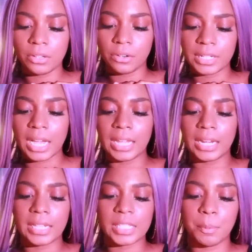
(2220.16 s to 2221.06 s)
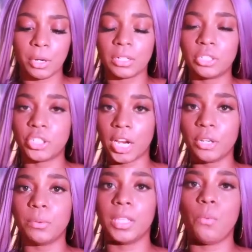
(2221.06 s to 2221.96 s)
to your diet and spirit
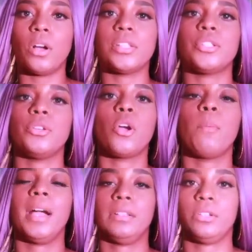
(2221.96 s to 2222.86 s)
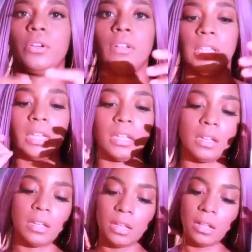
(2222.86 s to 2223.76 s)
genuinely wants you to go back to cooking.
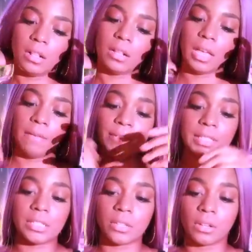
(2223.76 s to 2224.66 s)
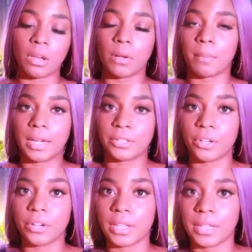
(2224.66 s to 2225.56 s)
Emphasis on going back to
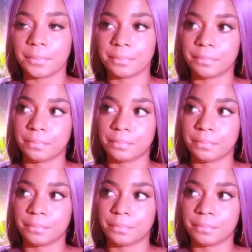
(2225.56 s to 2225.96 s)
cooking.